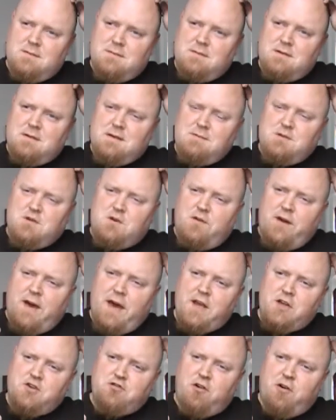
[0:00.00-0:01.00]
some sort of
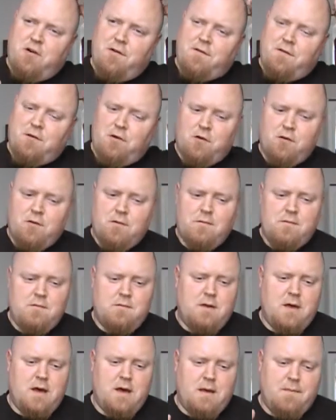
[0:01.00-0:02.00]
hedgerow fruit.
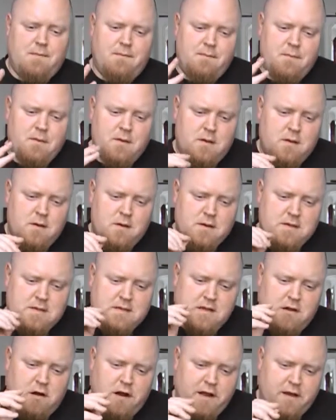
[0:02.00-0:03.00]
Um,
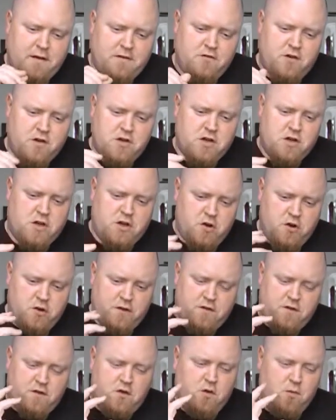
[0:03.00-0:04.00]
slightly astringent,
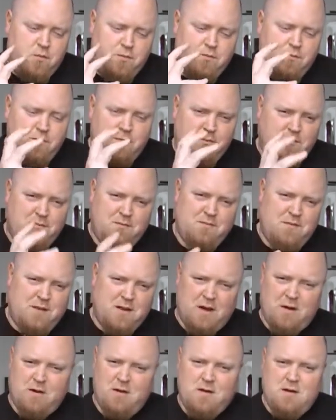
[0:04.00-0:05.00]
not too, you
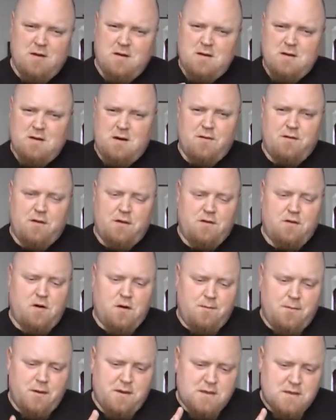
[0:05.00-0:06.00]
know, over the
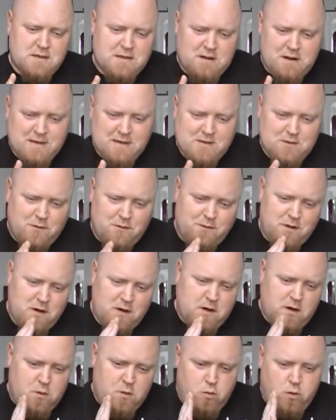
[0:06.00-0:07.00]
top, but just like sort of
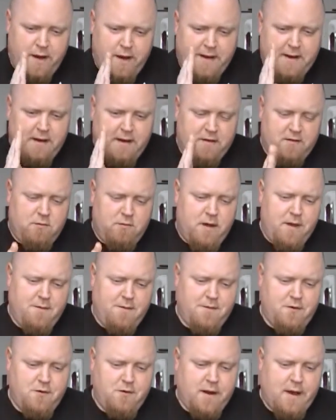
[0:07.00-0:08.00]
weeding its way
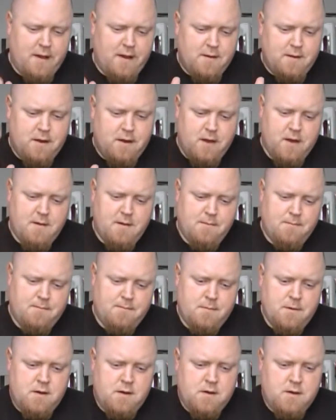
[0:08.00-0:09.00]
through that
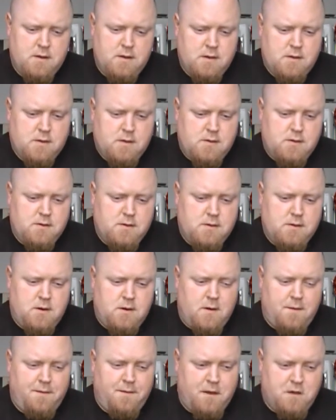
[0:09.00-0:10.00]
um,
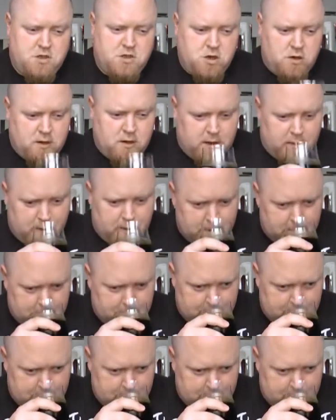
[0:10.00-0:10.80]
coffee and chocolate.